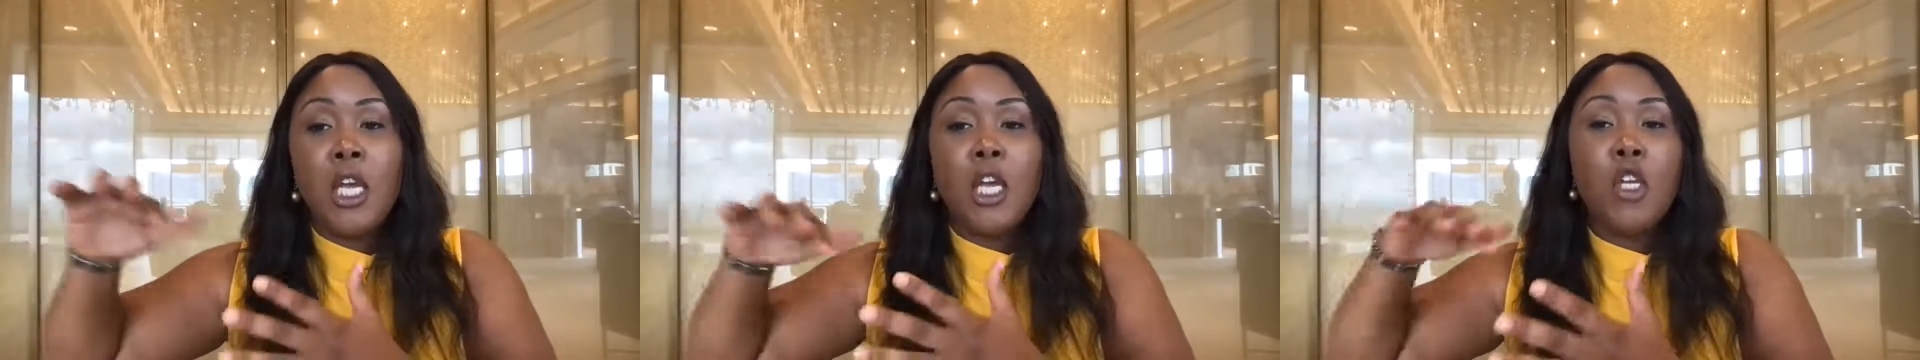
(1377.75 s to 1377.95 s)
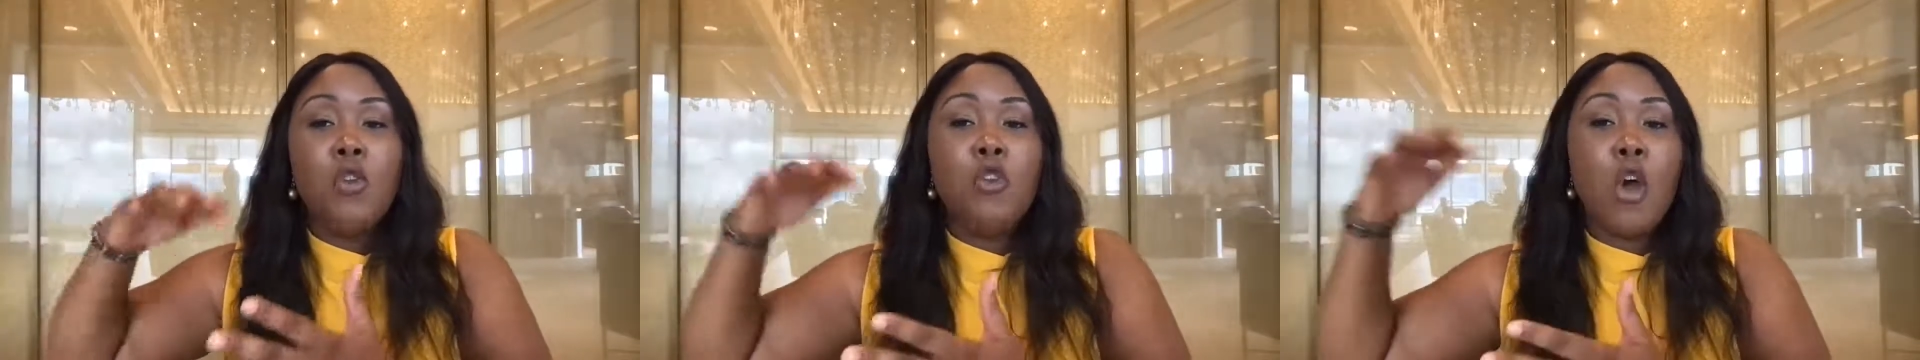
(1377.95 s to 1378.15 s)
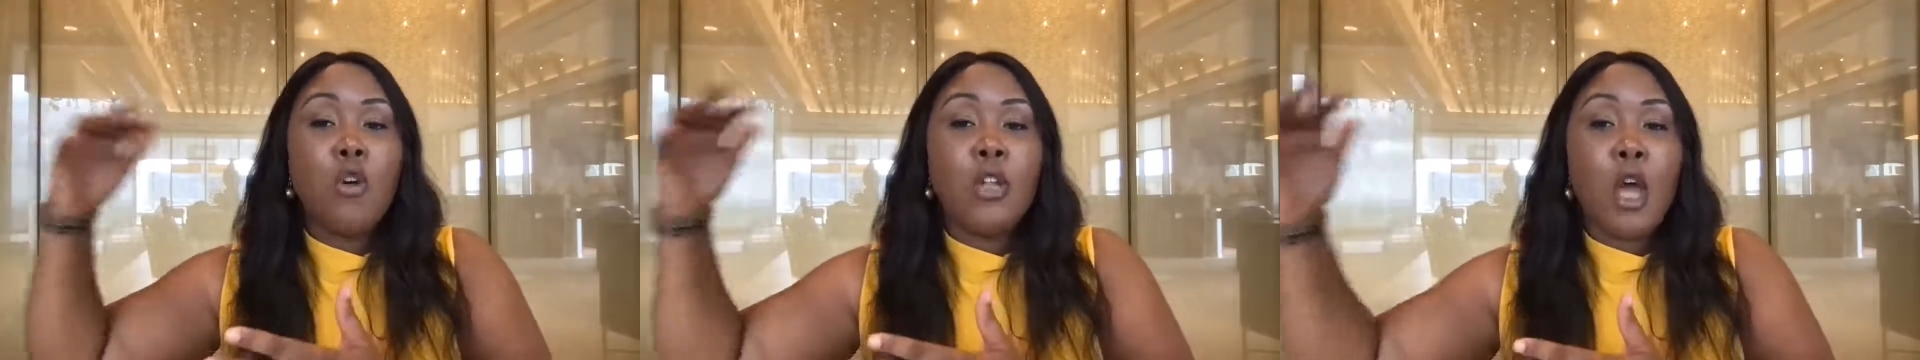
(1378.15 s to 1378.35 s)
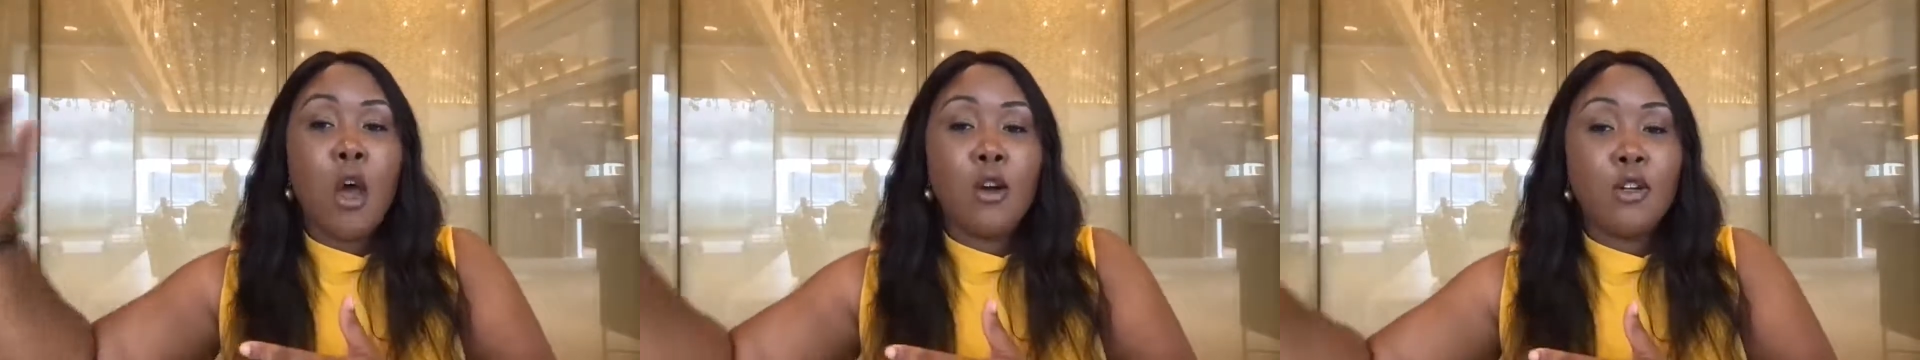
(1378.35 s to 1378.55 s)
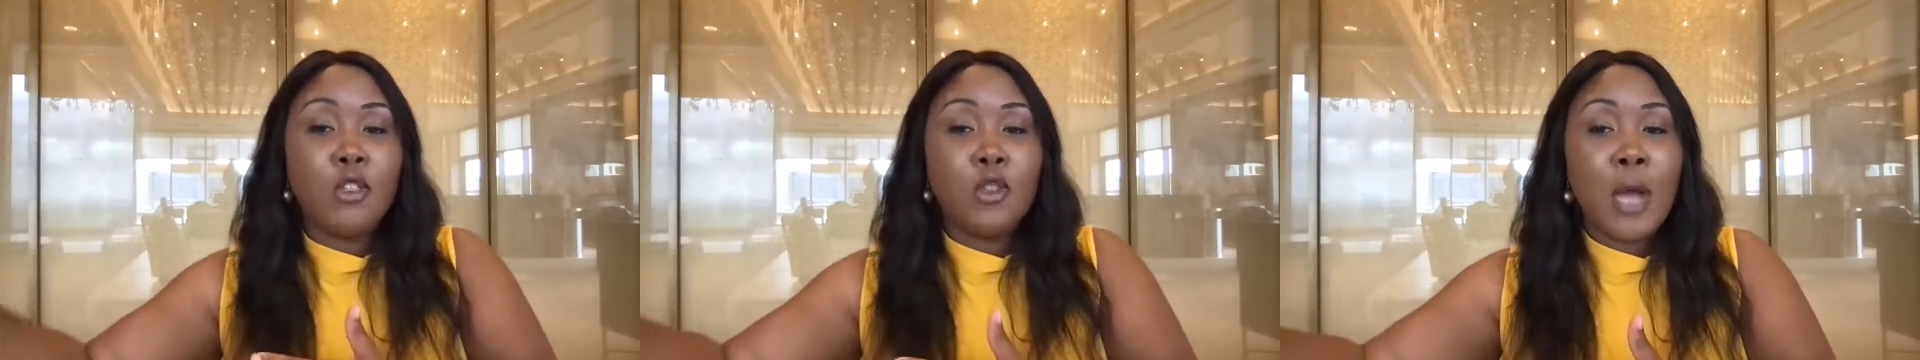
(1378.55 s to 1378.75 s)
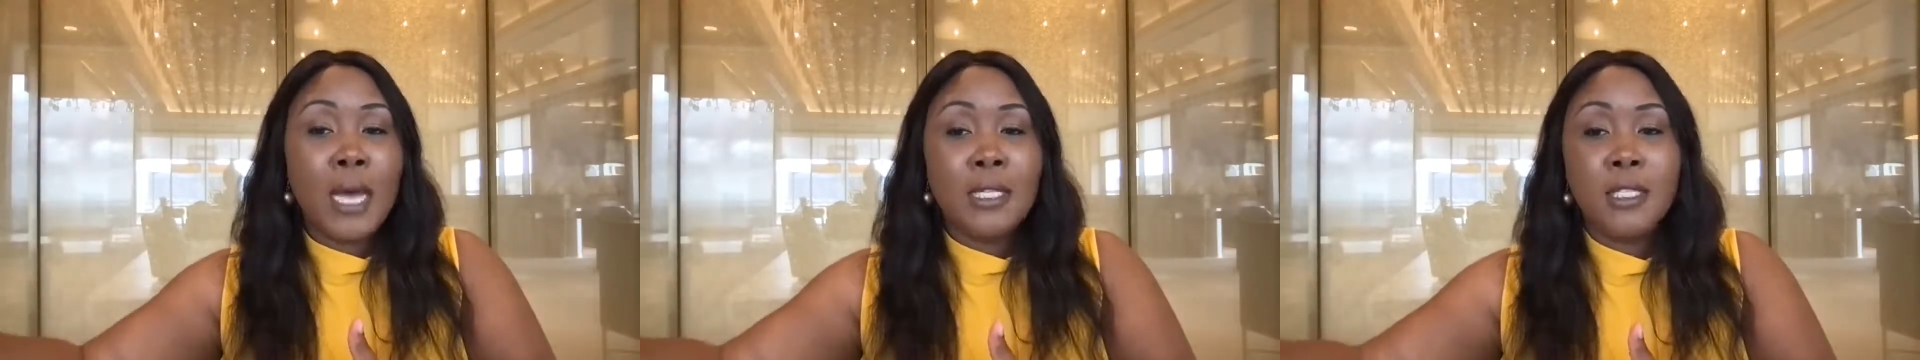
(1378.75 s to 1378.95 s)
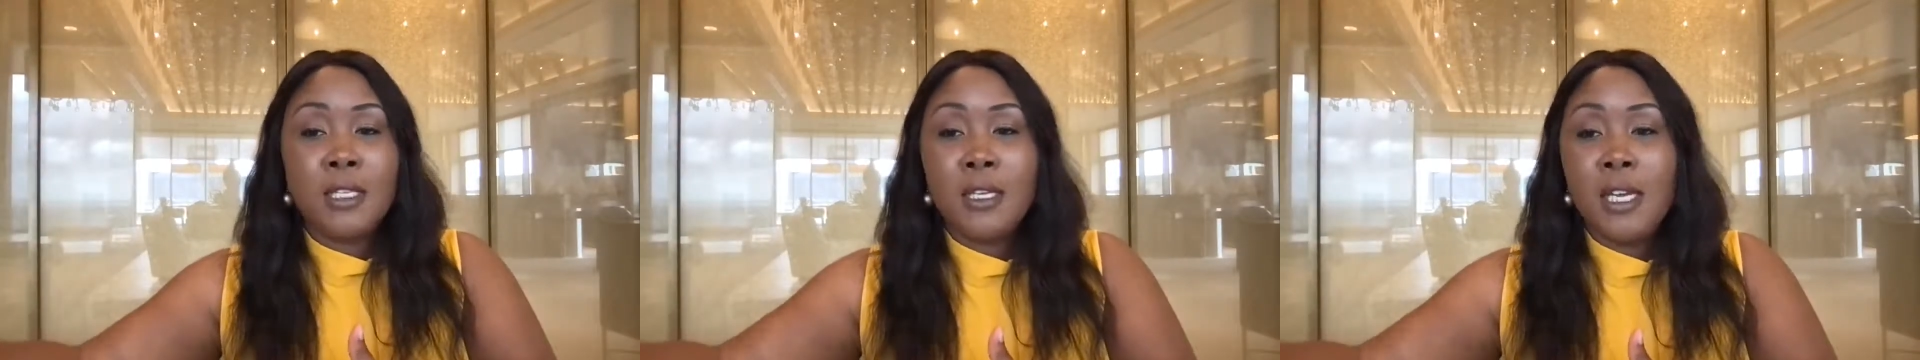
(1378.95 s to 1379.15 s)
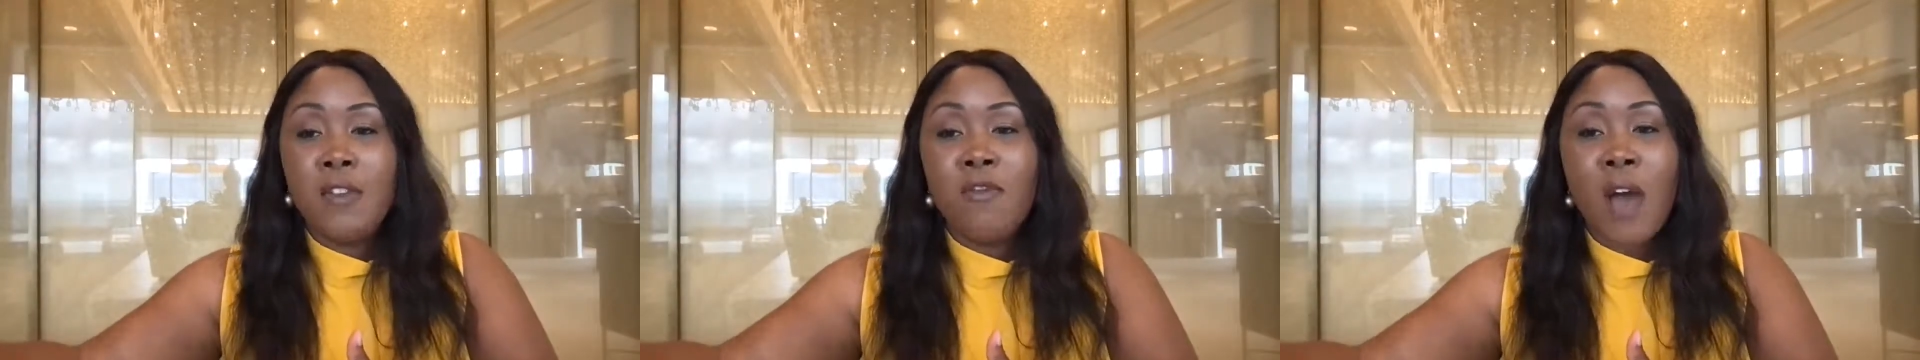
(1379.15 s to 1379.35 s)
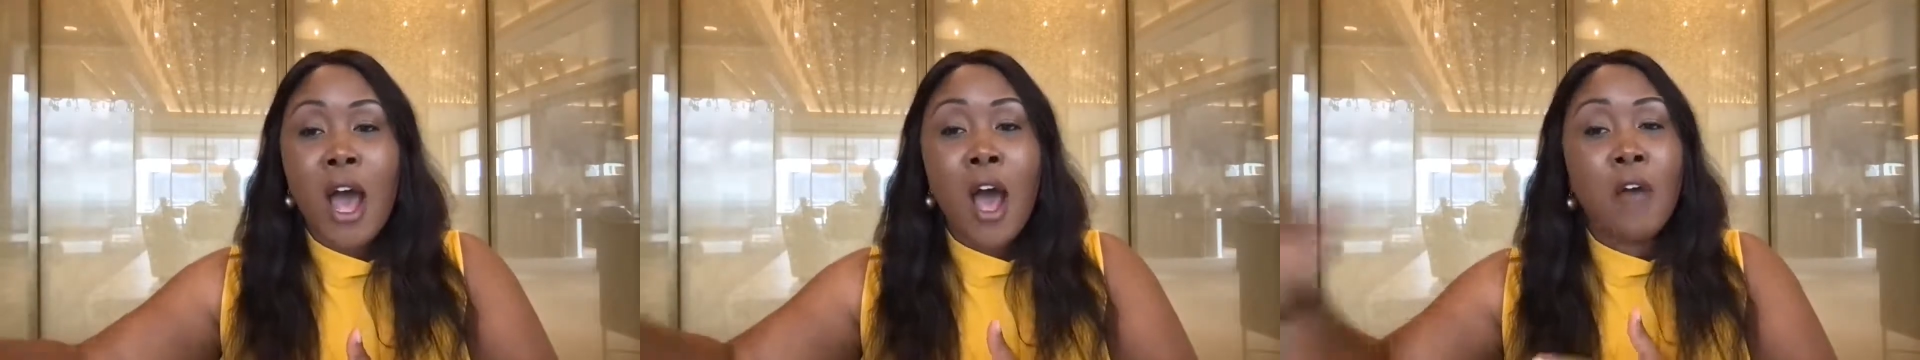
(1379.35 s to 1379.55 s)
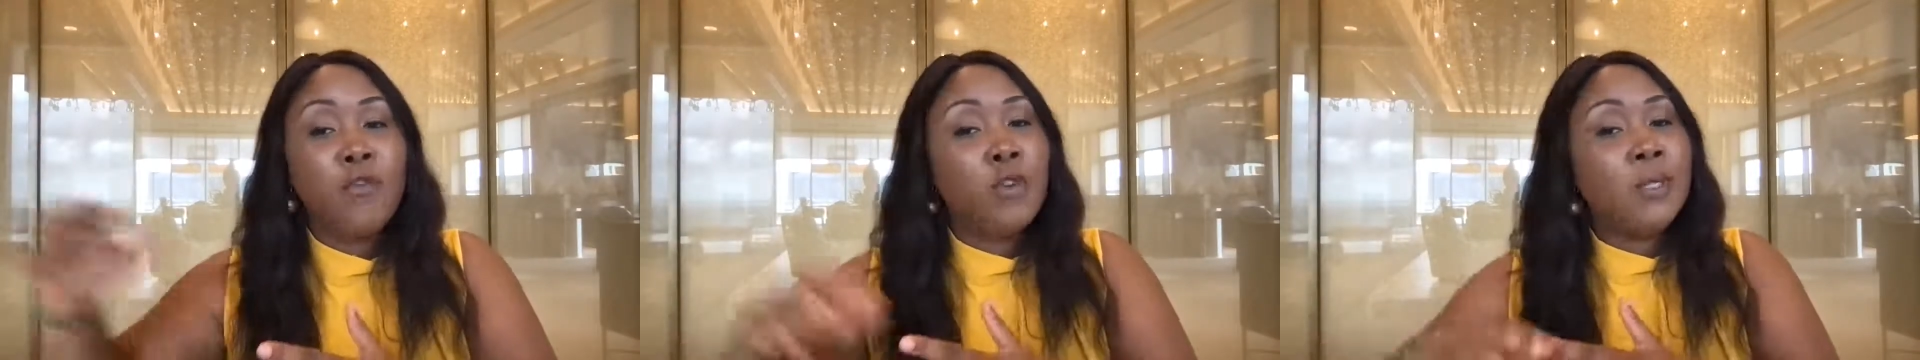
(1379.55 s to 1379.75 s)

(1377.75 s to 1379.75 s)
you no longer try to evolve.